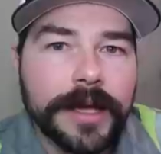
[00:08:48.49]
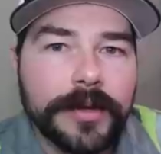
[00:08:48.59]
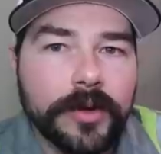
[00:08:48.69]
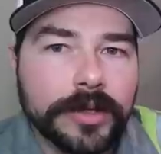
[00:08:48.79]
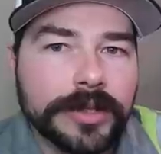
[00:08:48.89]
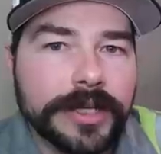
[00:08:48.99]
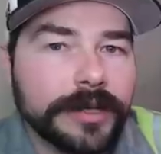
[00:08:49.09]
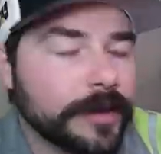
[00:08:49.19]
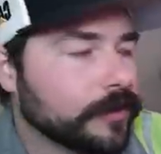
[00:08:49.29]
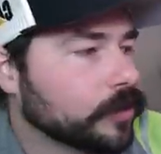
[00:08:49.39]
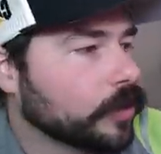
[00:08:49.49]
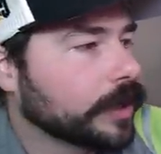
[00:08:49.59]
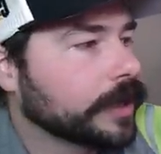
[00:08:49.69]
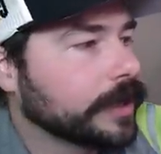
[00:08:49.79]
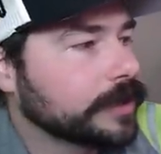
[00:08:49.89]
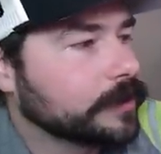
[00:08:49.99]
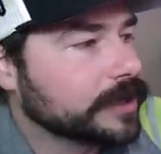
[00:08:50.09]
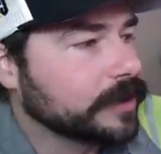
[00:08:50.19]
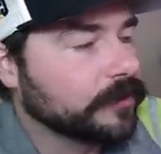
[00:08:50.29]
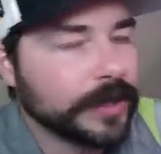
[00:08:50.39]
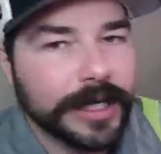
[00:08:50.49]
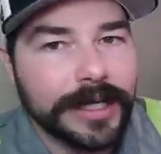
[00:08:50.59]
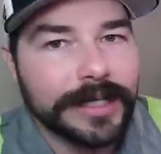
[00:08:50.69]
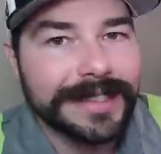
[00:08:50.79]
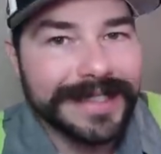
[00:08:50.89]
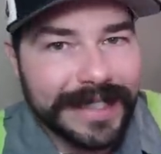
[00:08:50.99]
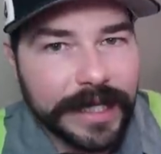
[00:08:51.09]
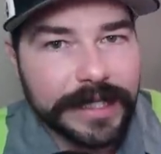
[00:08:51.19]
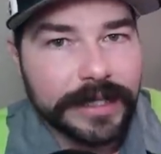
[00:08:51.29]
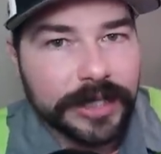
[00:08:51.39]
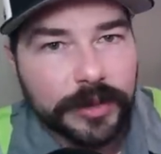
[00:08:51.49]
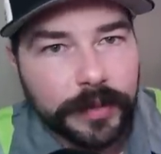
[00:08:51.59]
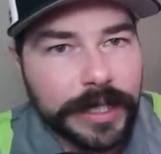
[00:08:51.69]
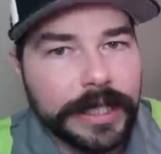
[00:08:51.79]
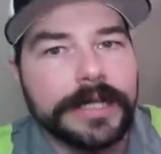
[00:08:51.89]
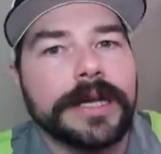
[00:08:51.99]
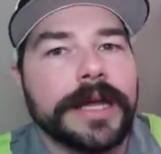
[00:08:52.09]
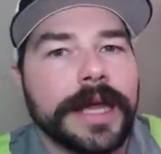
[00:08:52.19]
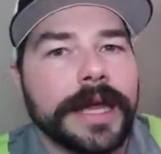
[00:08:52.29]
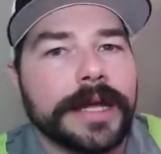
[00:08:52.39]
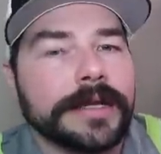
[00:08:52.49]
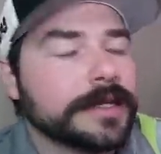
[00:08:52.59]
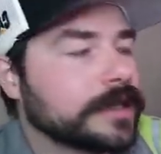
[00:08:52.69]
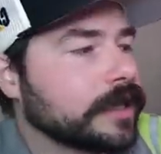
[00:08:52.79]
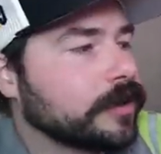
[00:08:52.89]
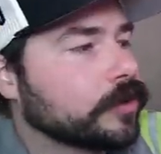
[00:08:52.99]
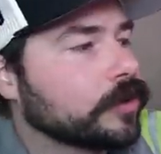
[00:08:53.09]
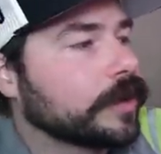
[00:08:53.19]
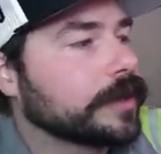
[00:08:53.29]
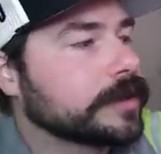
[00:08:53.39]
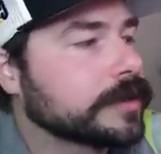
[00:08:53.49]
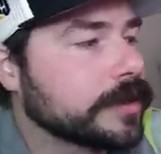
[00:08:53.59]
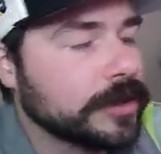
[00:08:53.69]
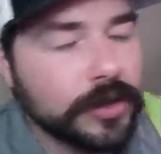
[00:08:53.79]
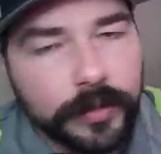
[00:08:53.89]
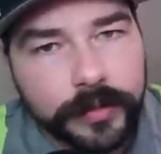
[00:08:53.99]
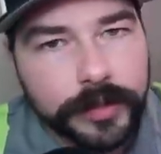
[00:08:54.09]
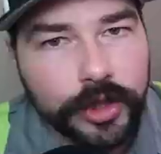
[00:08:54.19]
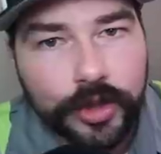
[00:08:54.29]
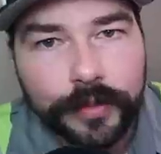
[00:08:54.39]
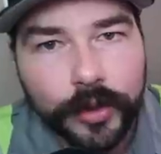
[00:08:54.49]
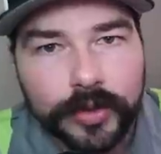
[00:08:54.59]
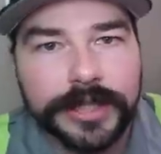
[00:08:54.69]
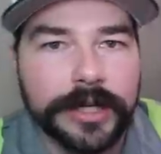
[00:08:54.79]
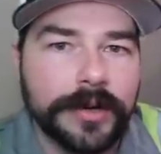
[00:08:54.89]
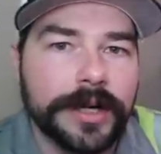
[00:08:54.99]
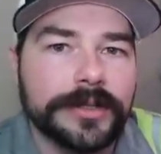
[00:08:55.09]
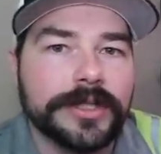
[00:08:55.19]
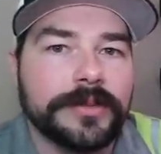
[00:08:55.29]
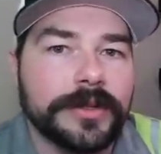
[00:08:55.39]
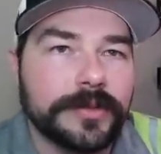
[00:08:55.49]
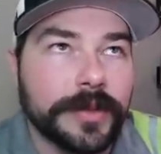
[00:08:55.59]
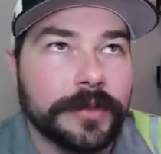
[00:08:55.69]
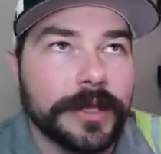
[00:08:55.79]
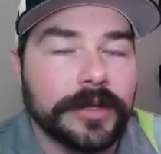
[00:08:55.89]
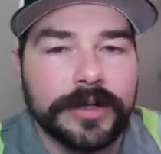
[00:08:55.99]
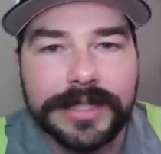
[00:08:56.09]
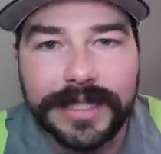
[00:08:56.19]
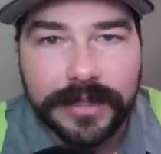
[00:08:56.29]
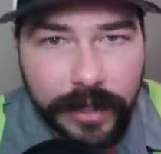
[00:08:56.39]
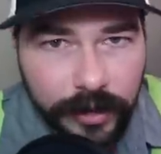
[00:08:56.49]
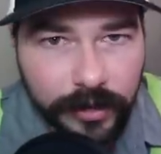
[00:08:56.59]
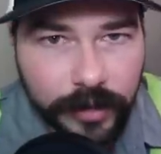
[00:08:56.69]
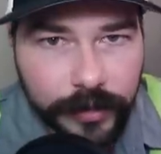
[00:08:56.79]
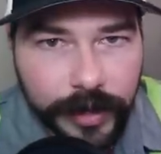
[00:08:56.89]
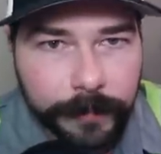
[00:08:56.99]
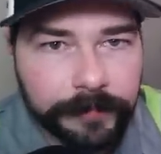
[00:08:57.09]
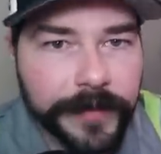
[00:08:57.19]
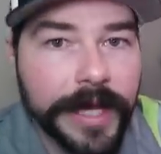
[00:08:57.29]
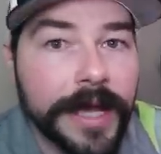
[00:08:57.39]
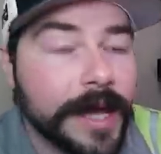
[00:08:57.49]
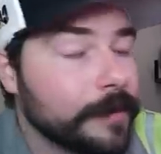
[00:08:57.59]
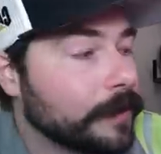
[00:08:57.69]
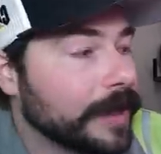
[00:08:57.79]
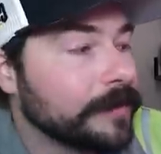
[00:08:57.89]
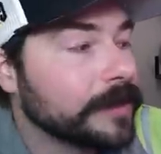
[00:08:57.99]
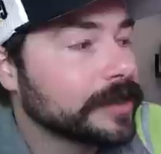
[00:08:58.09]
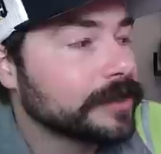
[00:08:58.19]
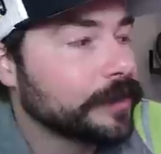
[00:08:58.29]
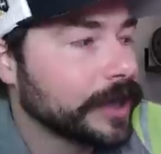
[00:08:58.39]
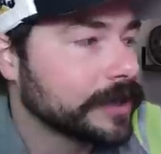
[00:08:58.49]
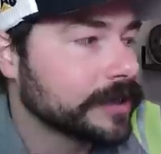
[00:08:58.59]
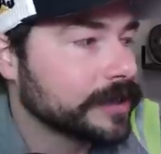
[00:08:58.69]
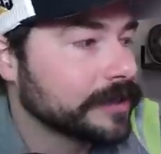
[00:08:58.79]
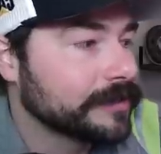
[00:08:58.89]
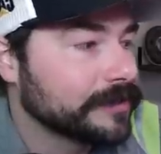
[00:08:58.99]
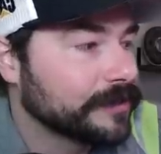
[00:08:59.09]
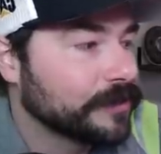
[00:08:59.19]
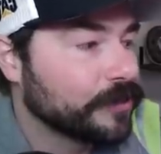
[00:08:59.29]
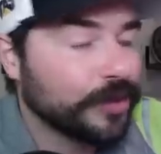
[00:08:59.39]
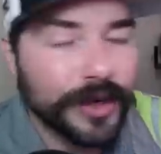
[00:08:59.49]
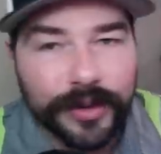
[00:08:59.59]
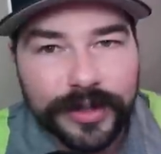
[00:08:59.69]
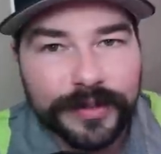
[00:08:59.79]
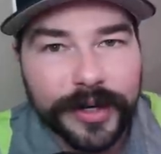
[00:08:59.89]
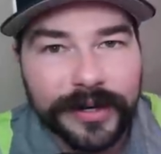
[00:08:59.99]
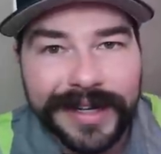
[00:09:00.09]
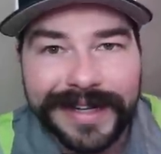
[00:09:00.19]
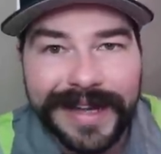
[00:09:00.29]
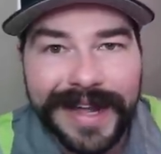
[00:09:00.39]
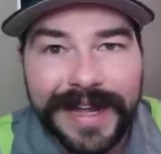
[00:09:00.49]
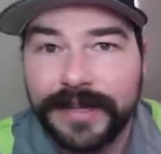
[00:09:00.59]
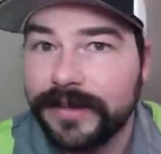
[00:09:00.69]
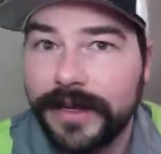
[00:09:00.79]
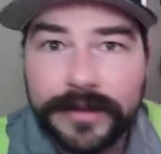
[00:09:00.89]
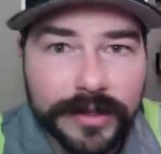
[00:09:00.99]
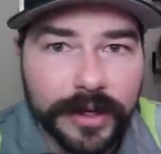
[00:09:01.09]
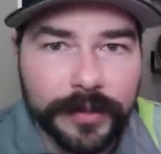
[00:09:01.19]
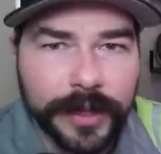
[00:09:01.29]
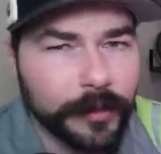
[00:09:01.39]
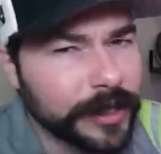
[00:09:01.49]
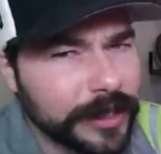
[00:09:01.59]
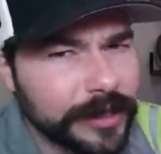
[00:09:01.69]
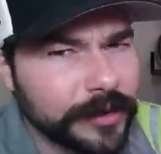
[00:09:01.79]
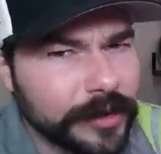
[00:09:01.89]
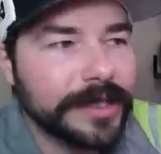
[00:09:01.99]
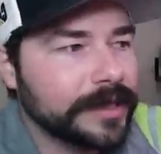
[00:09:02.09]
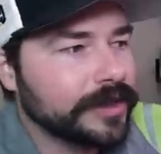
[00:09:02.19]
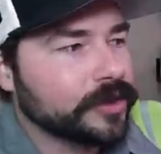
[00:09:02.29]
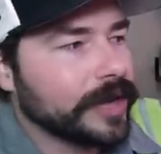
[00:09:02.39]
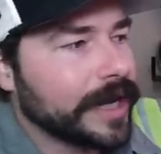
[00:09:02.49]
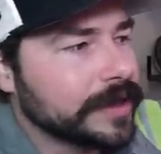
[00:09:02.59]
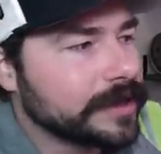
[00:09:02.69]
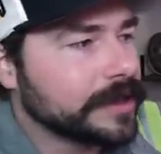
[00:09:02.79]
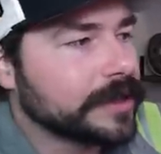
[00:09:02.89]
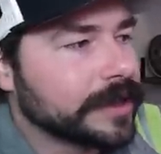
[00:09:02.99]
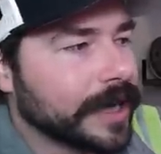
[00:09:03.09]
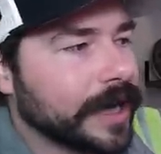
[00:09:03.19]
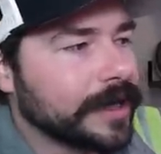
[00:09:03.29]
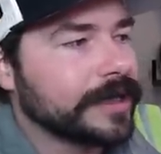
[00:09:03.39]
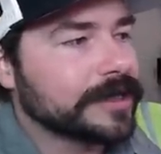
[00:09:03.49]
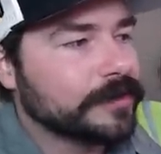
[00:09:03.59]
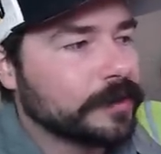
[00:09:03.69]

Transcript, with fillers: You also need to be able to run it at a specific set speed. And let's say you were running this as a two pole generator, so you'd be spinning about 3,600 RPM. But maybe this makes 40 horsepower at 8,000 RPM. What are you gonna do? Your engine kind of needs to be